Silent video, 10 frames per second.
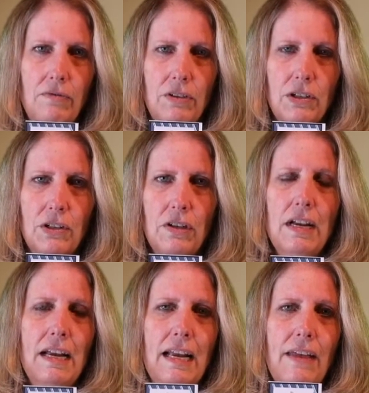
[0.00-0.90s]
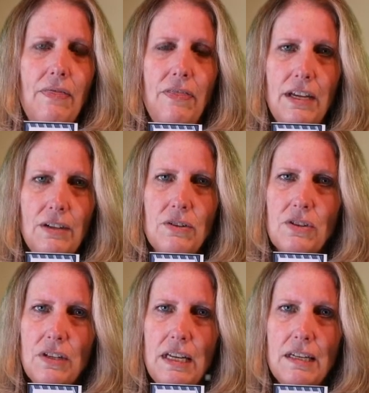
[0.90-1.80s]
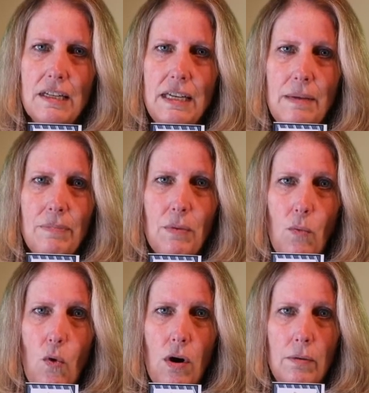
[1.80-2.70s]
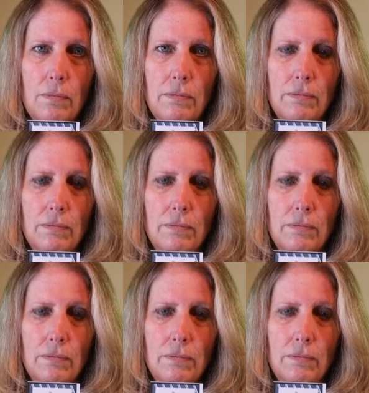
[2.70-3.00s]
fur and thicker skin to keep them warm.